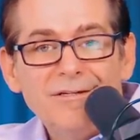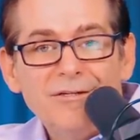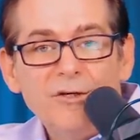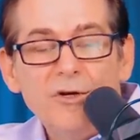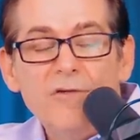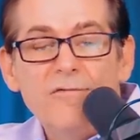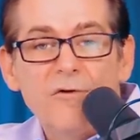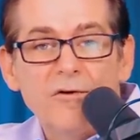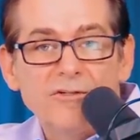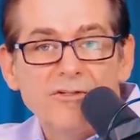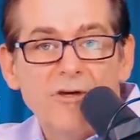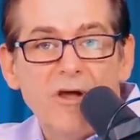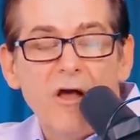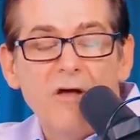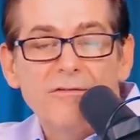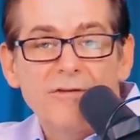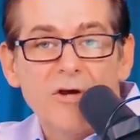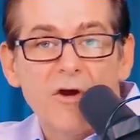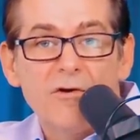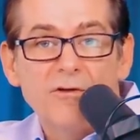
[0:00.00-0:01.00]
Universal
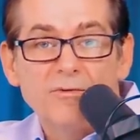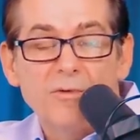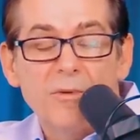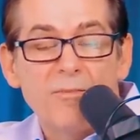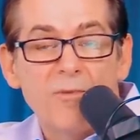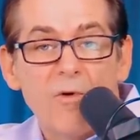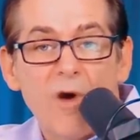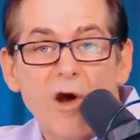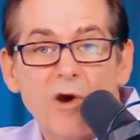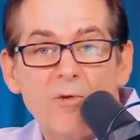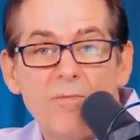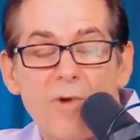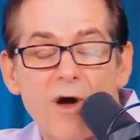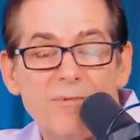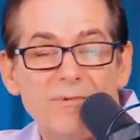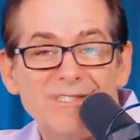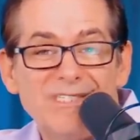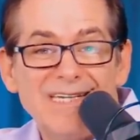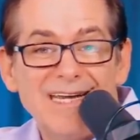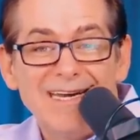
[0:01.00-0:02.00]
health care is what Barack
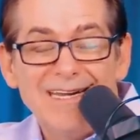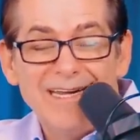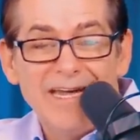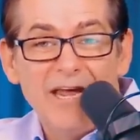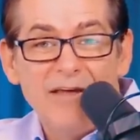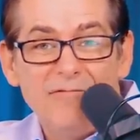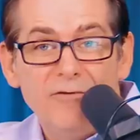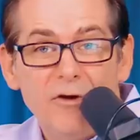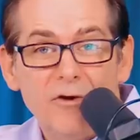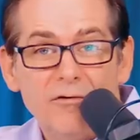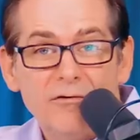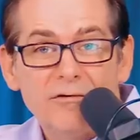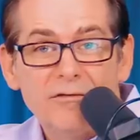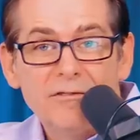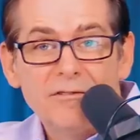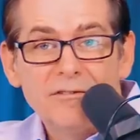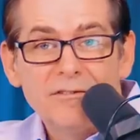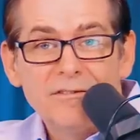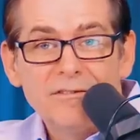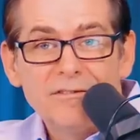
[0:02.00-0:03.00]
Obama said he gave you.
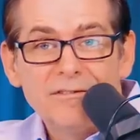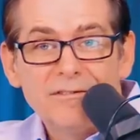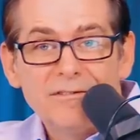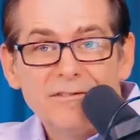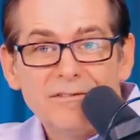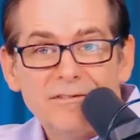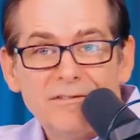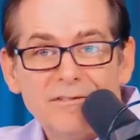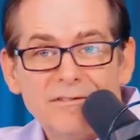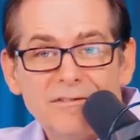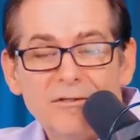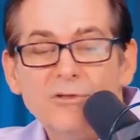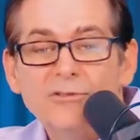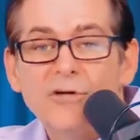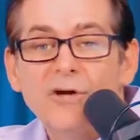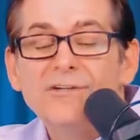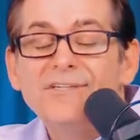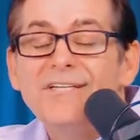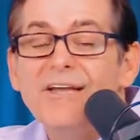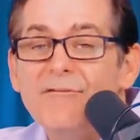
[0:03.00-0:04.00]
Those
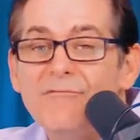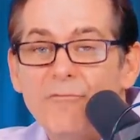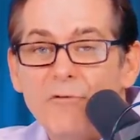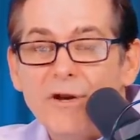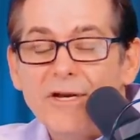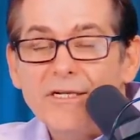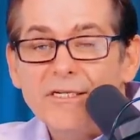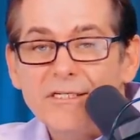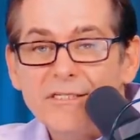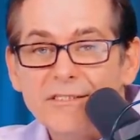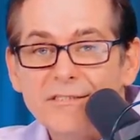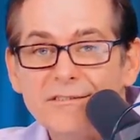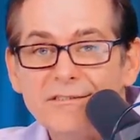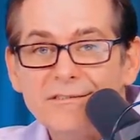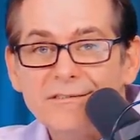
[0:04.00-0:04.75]
are different.